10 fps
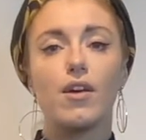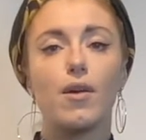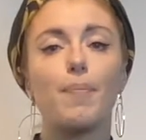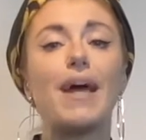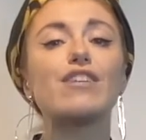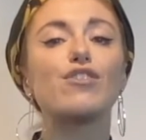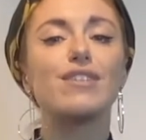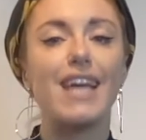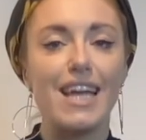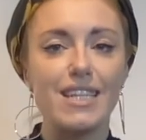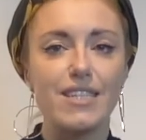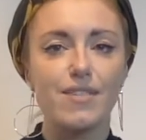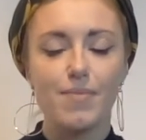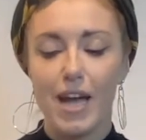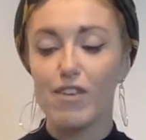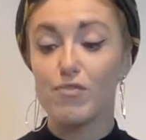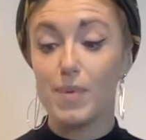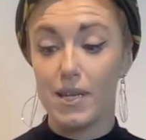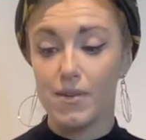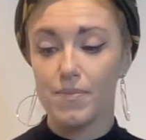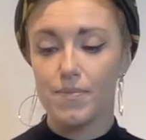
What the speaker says: Better days have been.